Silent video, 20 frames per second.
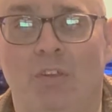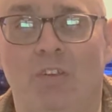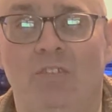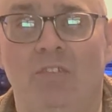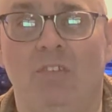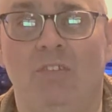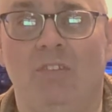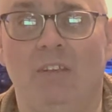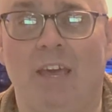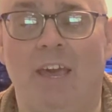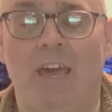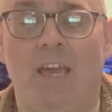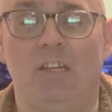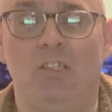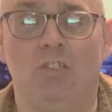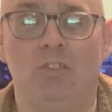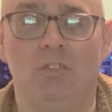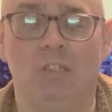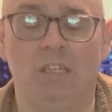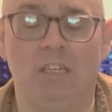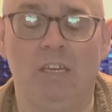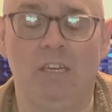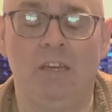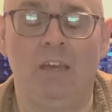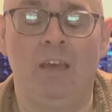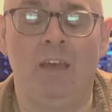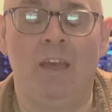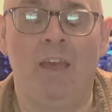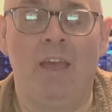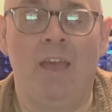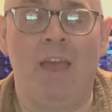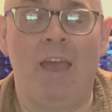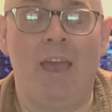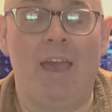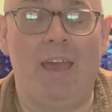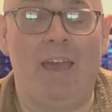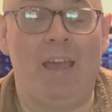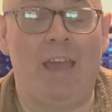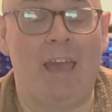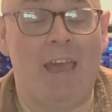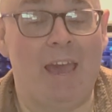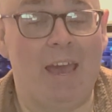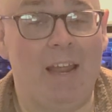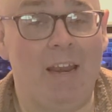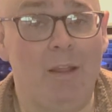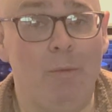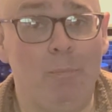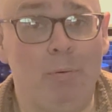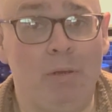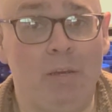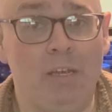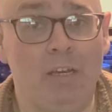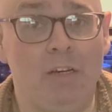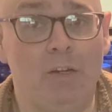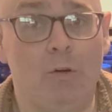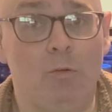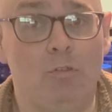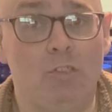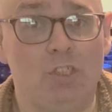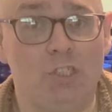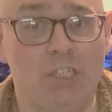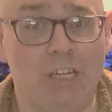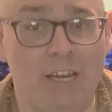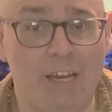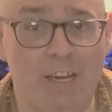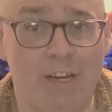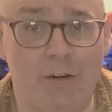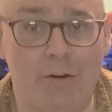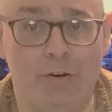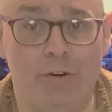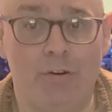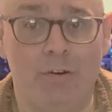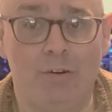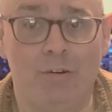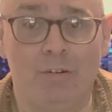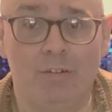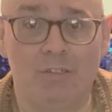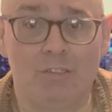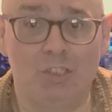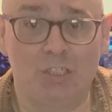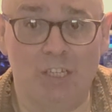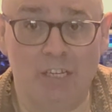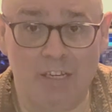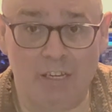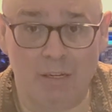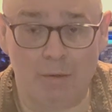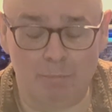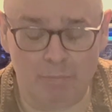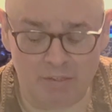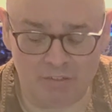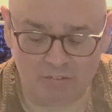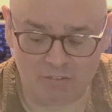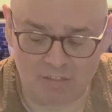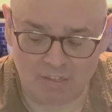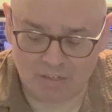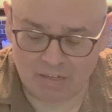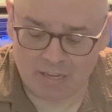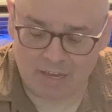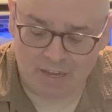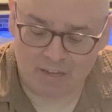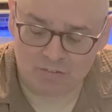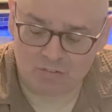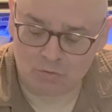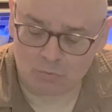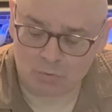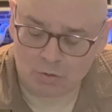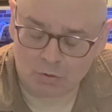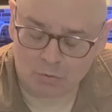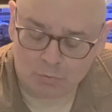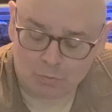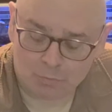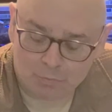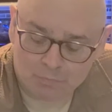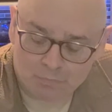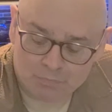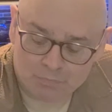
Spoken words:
This is actually a jalapeno cheddar chicken biscuit casserole.